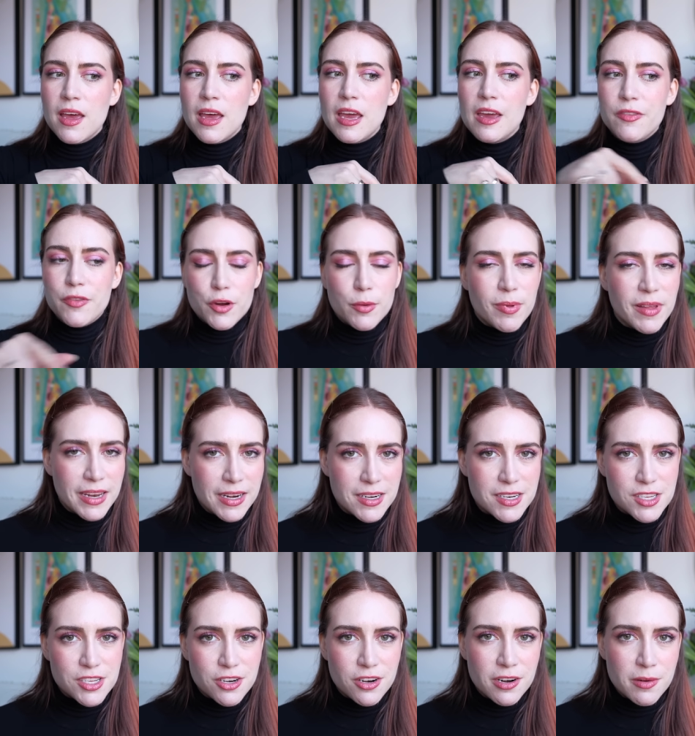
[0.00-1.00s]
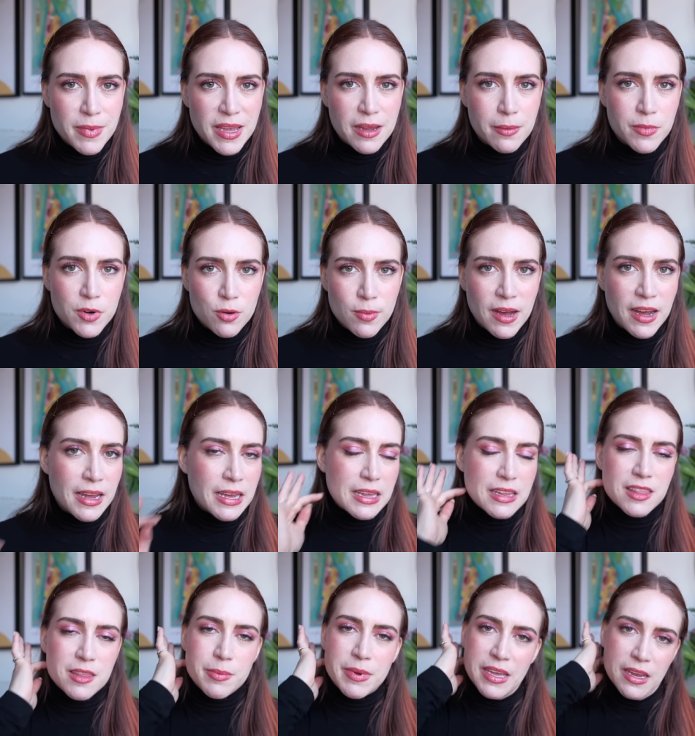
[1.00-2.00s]
if you're planning to start a makeup no buy at the
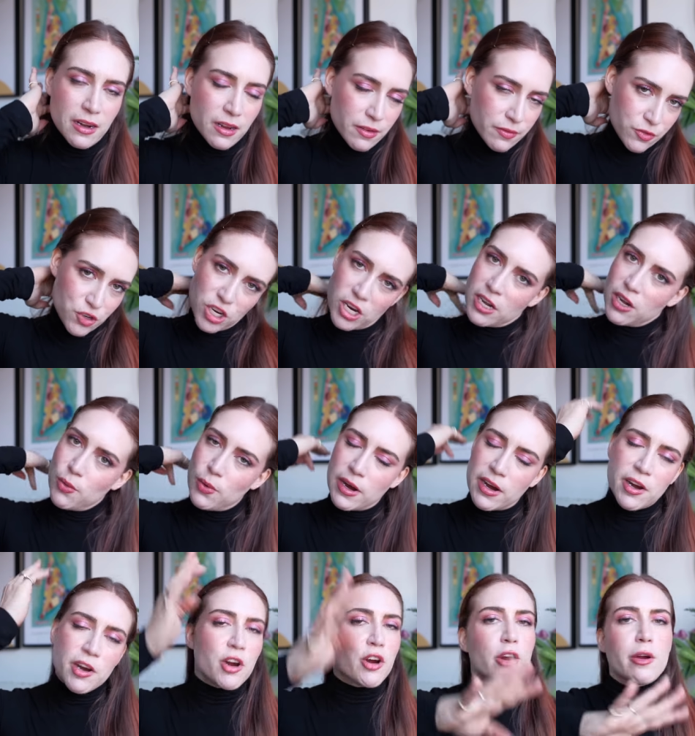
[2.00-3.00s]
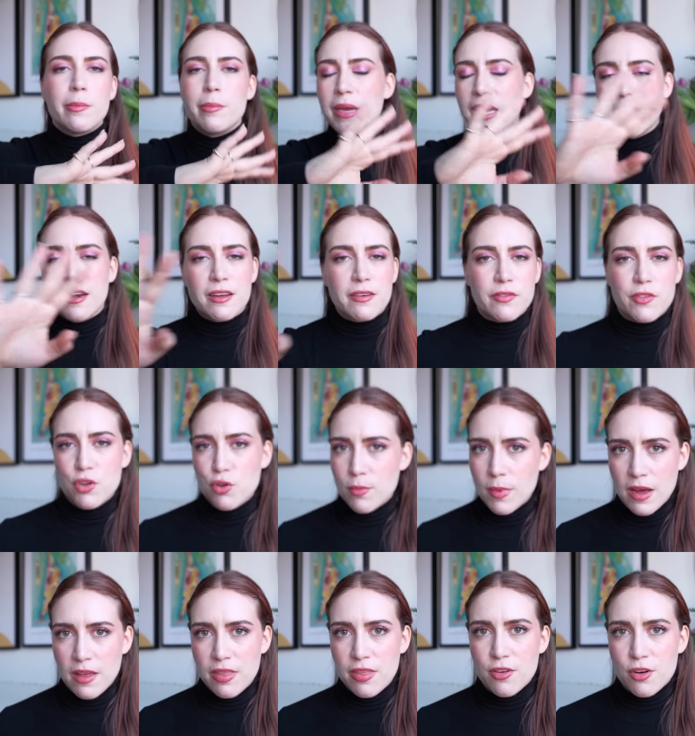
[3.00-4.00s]
beginning of January or beginning of new
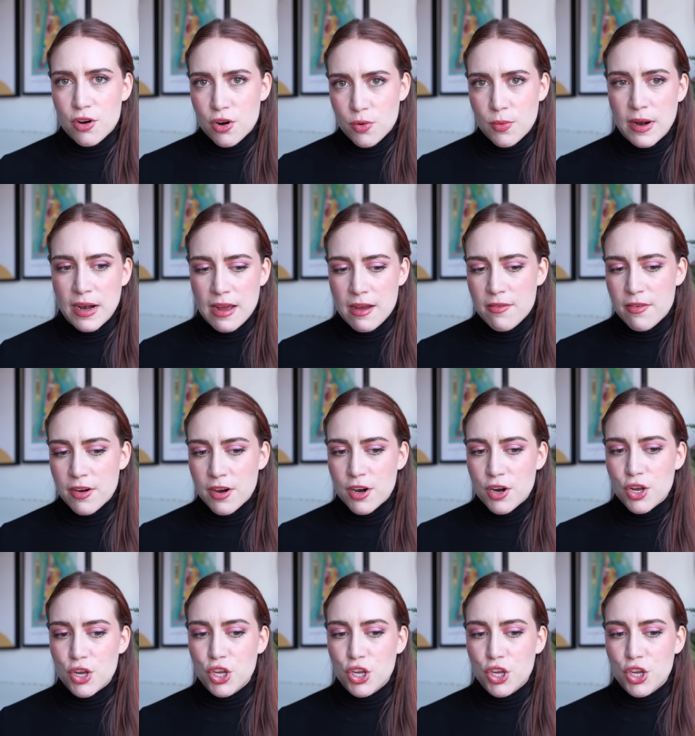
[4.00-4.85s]
month or whatever,